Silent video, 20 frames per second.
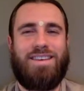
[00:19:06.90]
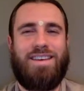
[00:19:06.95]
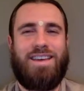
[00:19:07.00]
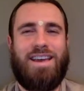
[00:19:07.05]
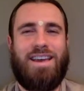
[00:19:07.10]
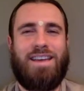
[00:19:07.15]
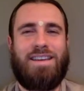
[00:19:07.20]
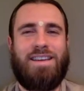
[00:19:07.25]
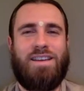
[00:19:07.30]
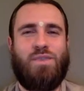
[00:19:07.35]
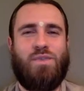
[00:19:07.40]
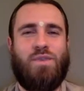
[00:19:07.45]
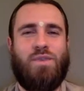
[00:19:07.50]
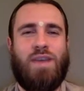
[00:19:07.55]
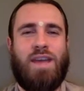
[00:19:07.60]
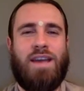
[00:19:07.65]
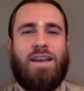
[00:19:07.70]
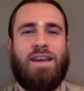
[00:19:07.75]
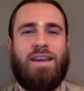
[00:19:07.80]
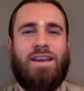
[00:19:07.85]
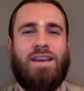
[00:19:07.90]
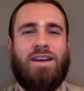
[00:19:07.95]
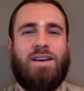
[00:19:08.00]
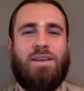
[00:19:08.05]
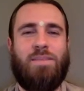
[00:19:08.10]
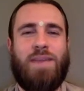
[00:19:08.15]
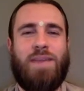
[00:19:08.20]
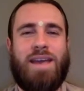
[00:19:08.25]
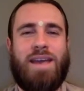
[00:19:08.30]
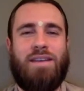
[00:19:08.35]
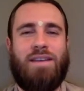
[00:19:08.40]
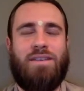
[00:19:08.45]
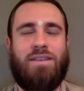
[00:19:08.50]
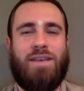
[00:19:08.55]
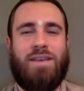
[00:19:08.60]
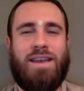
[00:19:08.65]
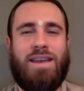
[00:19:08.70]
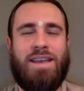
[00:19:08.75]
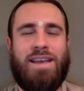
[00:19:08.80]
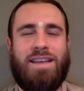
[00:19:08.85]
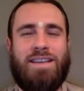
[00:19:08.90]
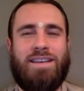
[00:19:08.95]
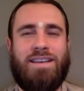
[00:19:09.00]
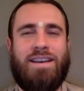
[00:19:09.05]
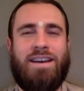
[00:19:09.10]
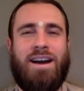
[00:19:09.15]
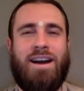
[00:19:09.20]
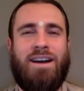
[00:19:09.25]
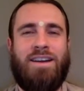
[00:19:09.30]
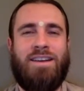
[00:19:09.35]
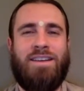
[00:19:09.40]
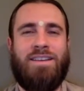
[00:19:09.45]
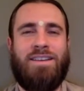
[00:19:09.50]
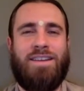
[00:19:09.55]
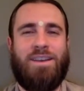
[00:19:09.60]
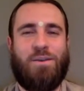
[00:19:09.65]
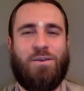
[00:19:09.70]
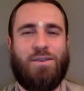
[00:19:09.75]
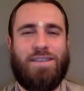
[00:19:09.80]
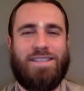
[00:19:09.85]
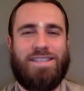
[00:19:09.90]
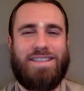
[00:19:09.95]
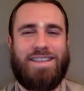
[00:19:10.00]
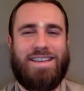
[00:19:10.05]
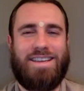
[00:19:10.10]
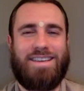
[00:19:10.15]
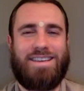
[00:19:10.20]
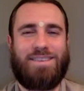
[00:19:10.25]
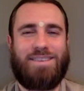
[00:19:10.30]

And he looked like a young man and he had a garland around his neck.